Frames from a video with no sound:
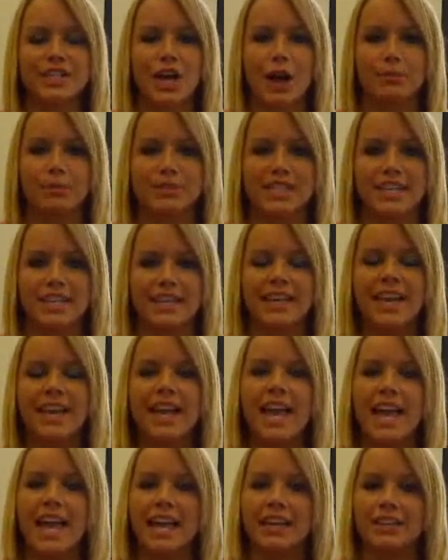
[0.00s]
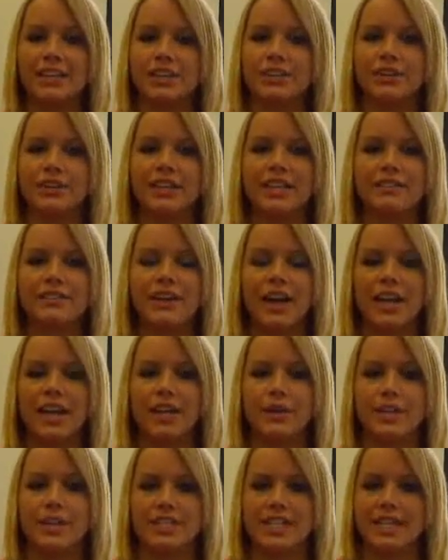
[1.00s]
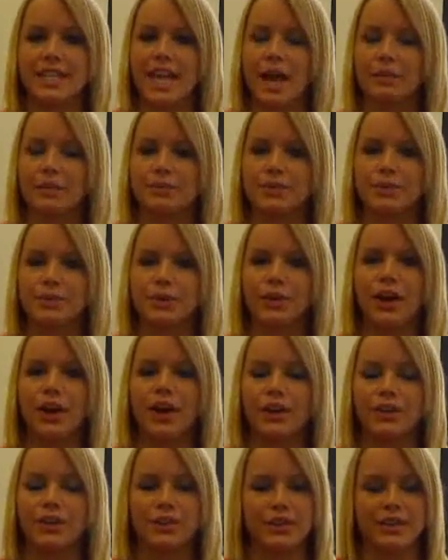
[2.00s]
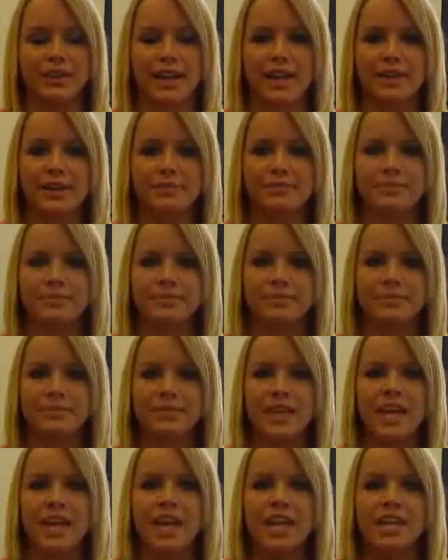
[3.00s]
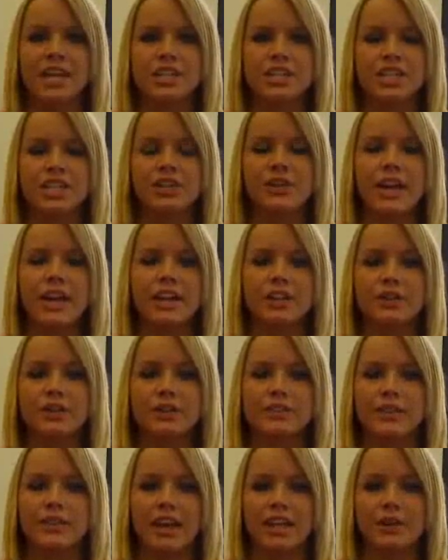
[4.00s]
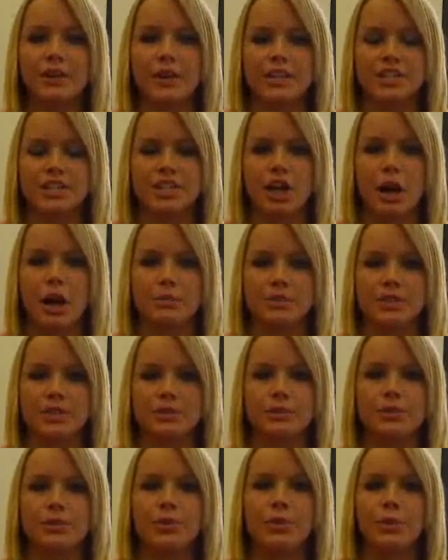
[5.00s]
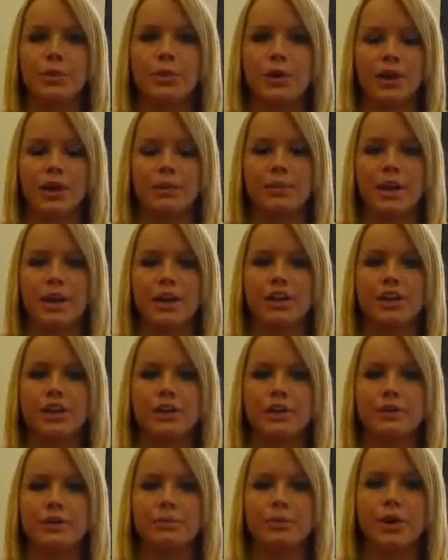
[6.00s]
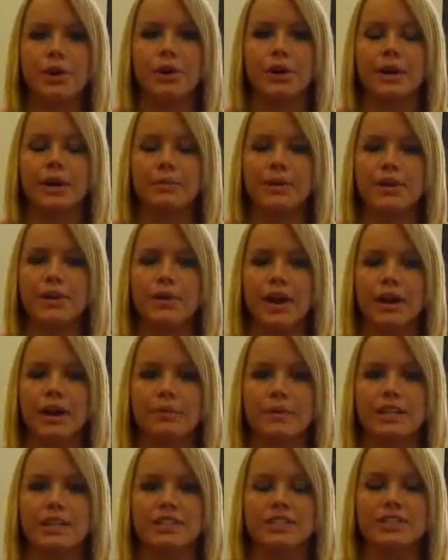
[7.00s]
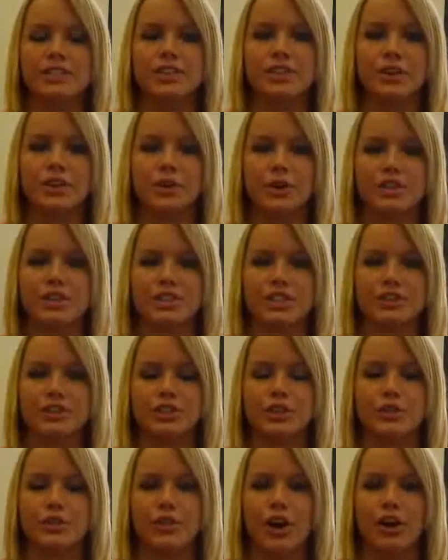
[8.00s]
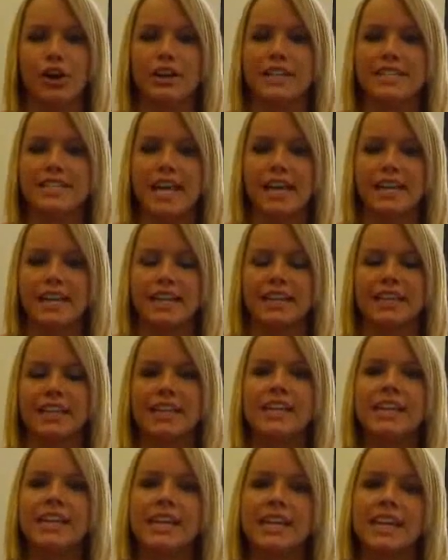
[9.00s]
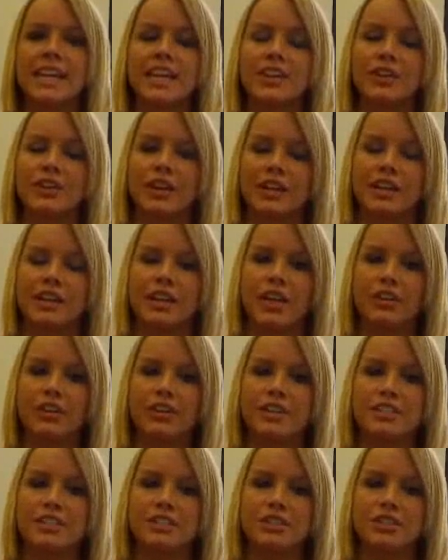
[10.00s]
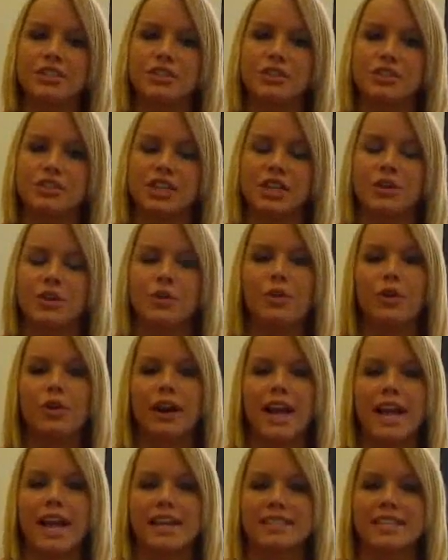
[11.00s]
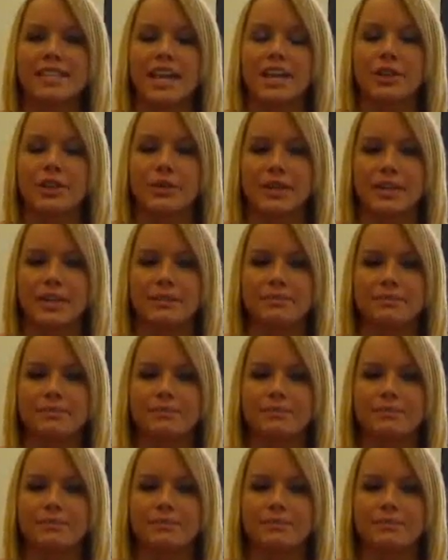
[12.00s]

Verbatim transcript: option in degree evaluation CAPP tool on CougarNet. Generate new evaluation option will compare your program requirements to the courses you have already taken either at another institution or at SIUE.